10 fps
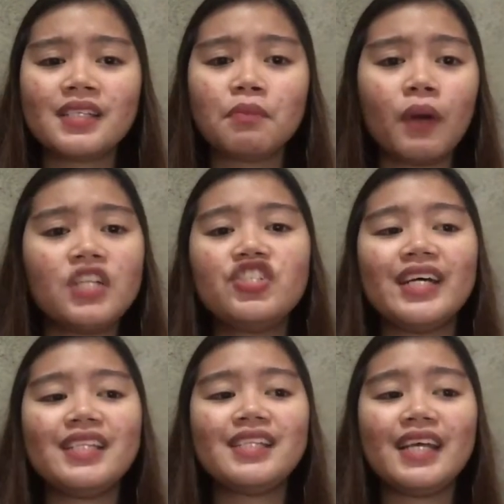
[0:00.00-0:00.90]

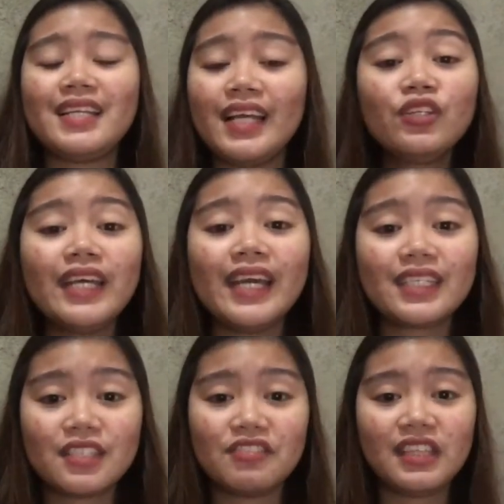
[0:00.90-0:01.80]
budgets, and day-to-day
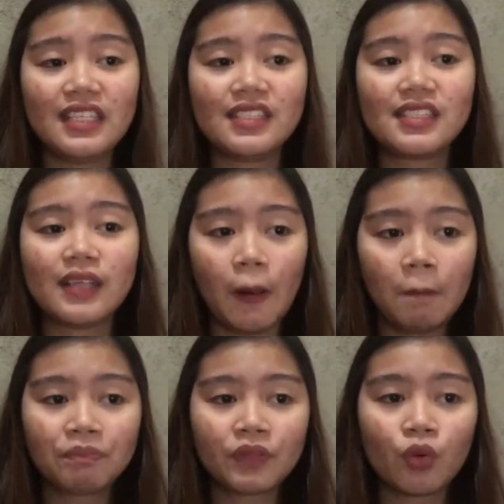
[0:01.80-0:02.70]
activities,
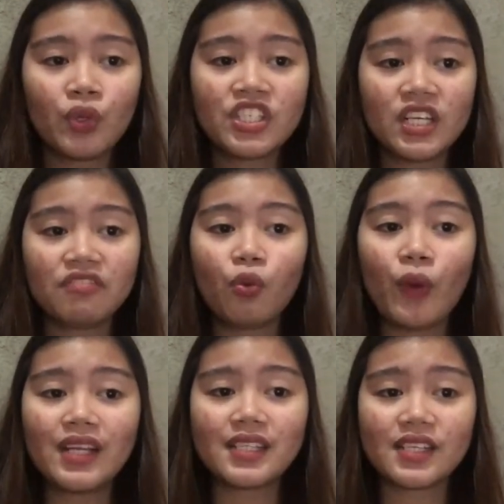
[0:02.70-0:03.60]
which
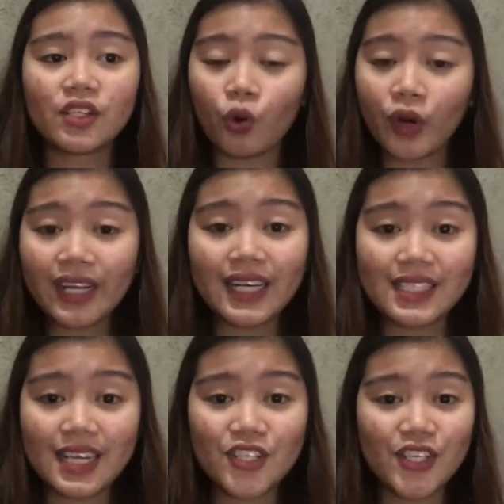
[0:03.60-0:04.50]
influences the
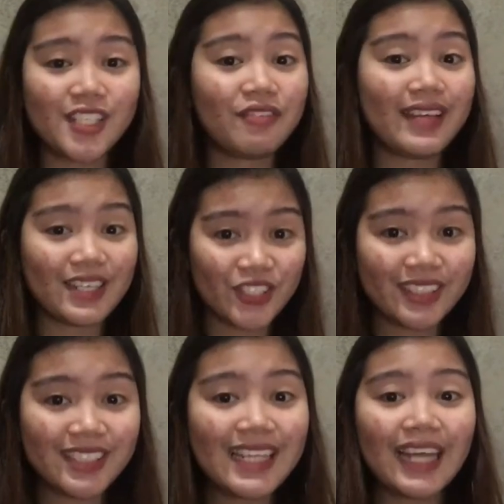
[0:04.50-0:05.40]
organization's
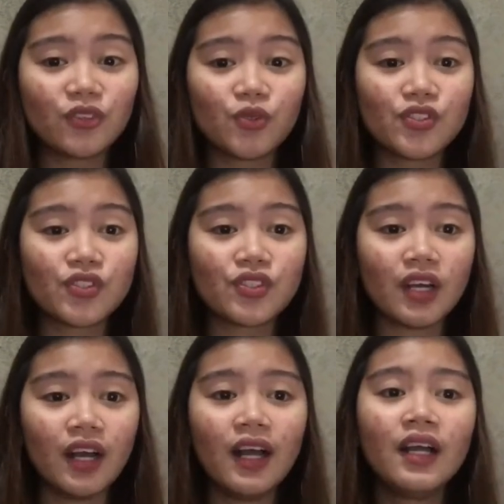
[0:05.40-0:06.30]
financial status.
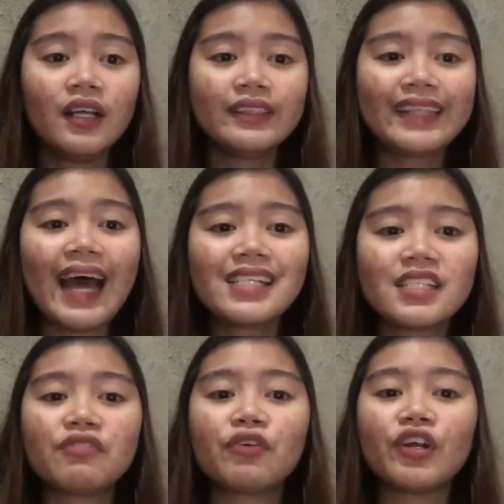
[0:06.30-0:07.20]

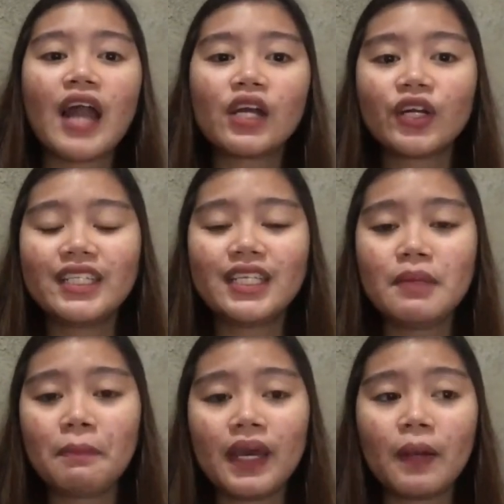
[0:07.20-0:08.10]
Tasks for
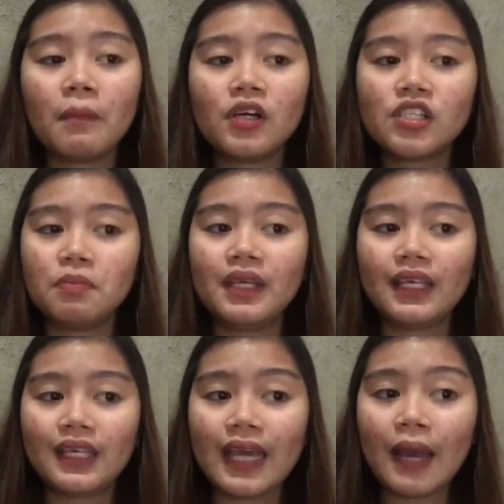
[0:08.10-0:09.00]
record-keeping must be
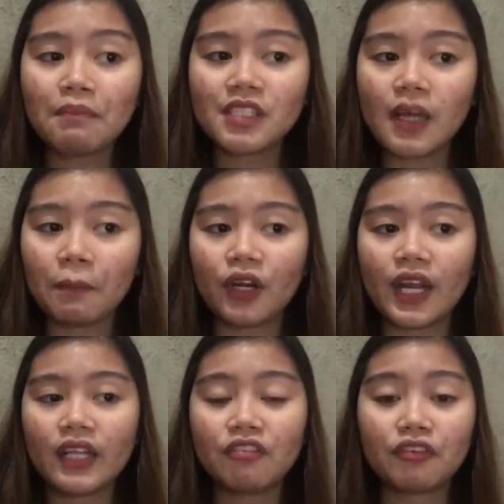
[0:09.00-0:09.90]
kept
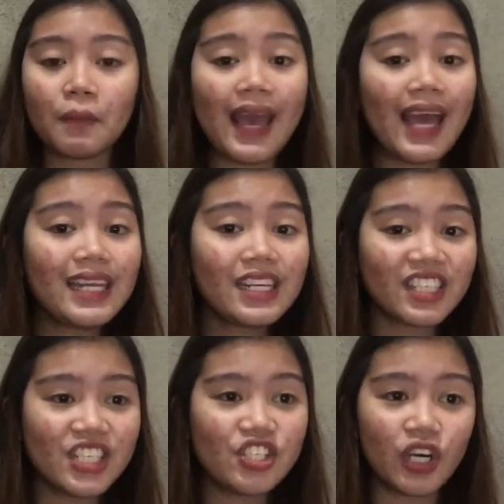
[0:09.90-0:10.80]
separate from any
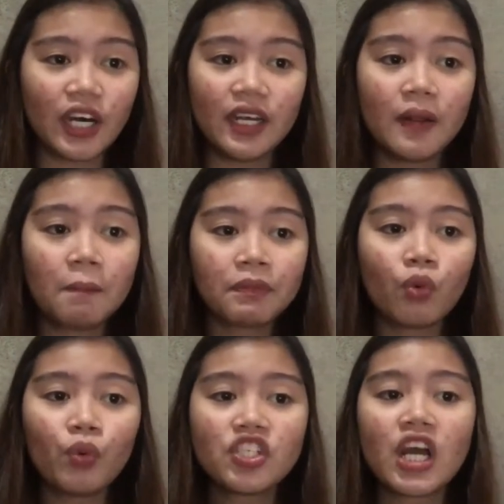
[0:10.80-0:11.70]
region
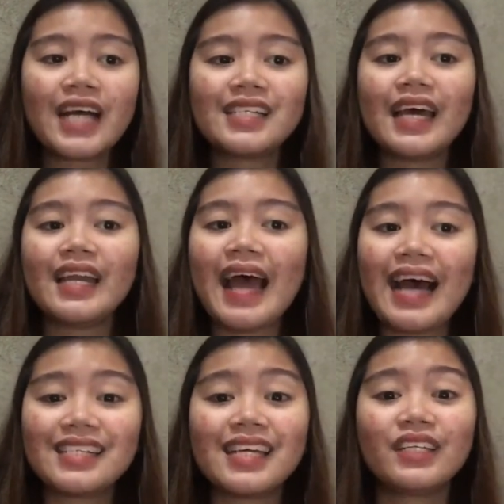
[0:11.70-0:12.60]
which has an
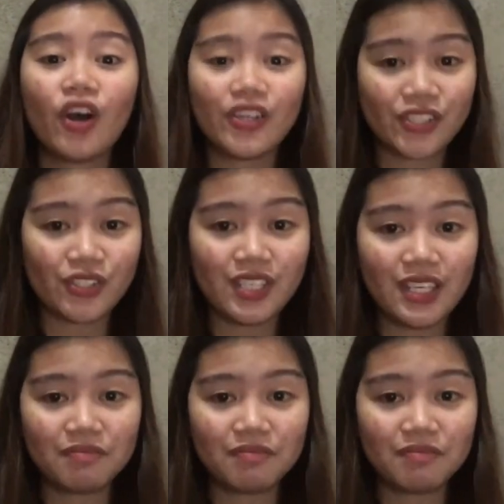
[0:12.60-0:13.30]
asset custody.